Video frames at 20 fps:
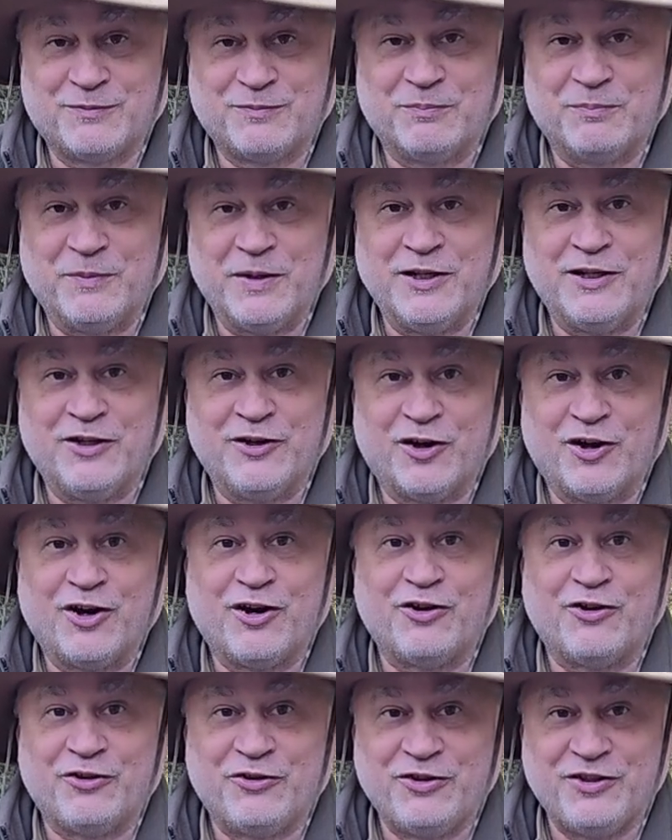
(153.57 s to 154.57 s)
meeting
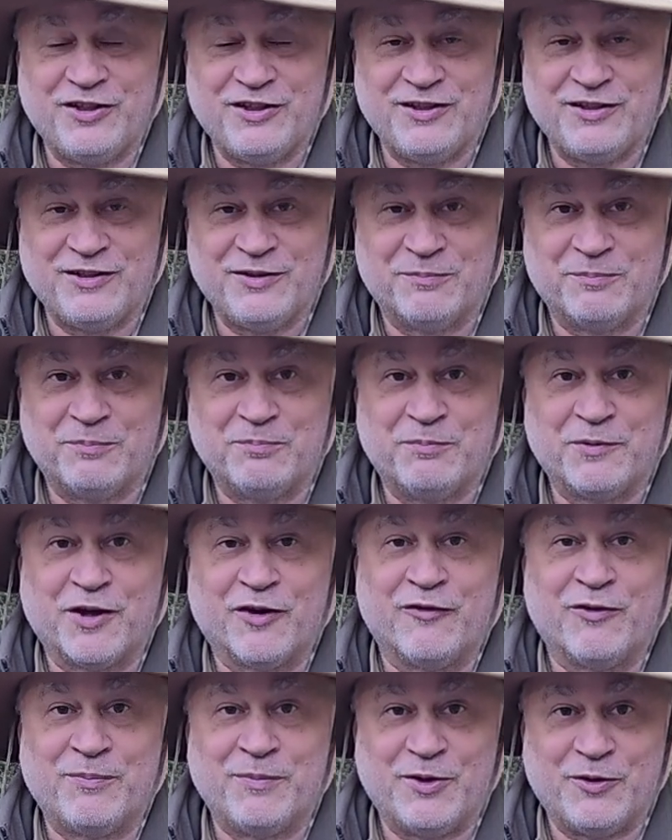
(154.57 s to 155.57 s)
all of the
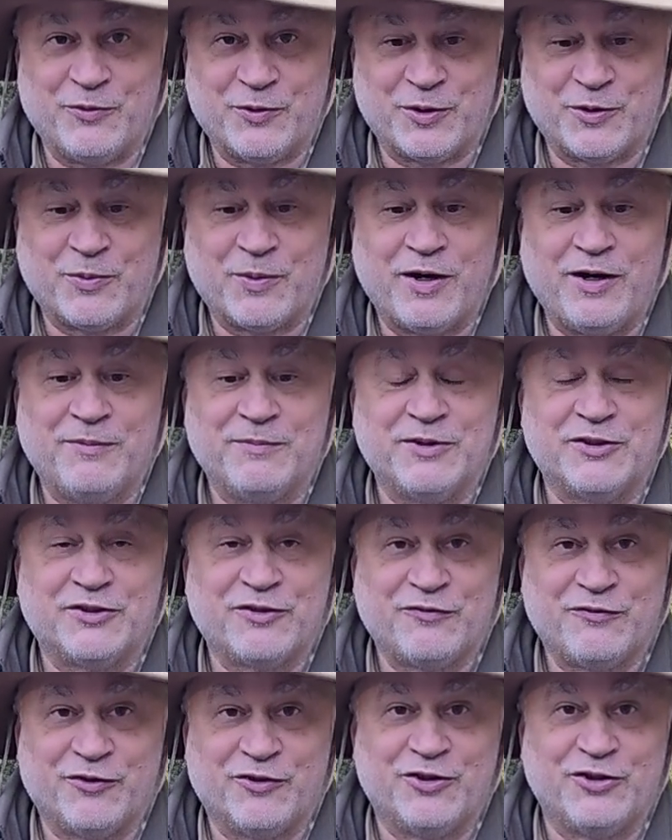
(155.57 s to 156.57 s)
government
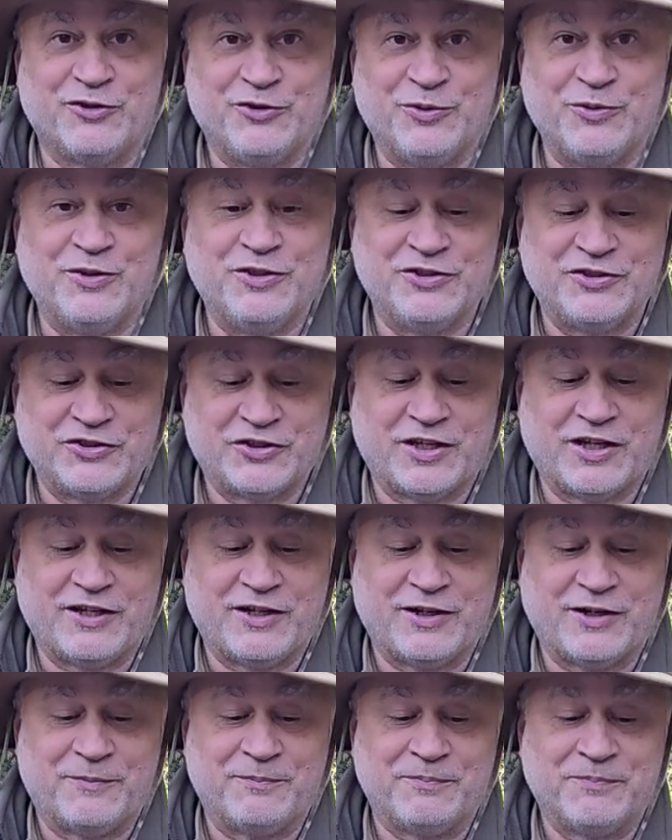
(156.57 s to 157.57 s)
requirements for a duty
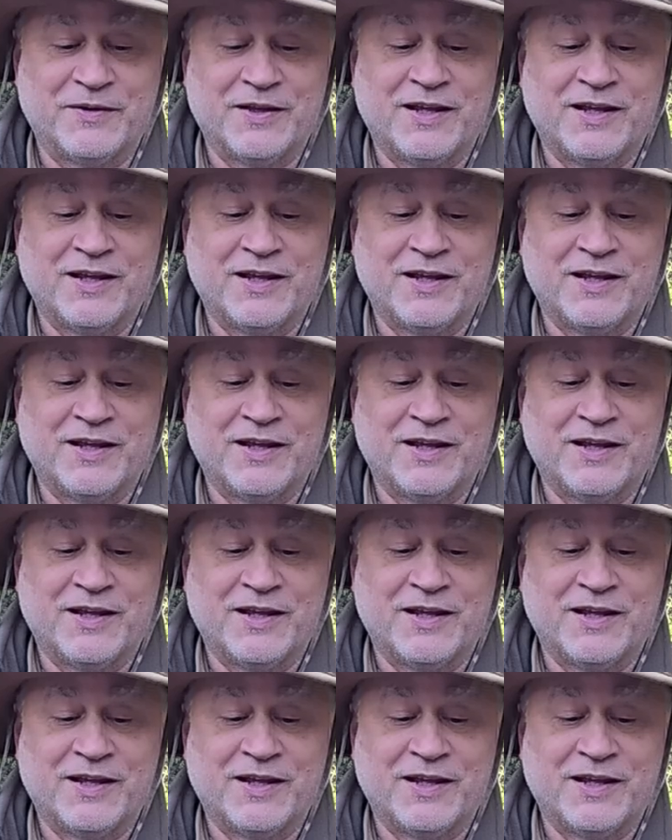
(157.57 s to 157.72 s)
sidearm.